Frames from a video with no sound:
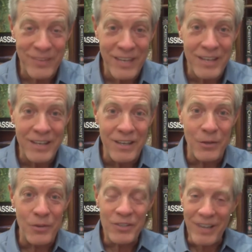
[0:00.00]
This
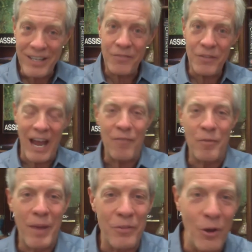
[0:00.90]
idea of the alphabet,
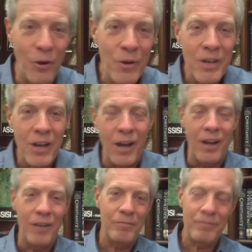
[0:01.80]
though,
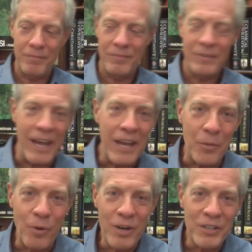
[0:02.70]
Cahill brings
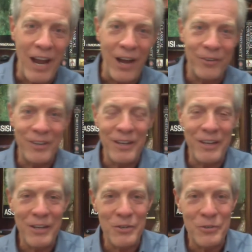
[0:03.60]
out in his
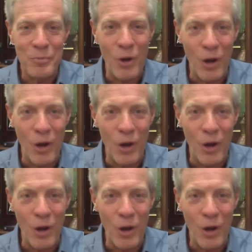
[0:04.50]
book,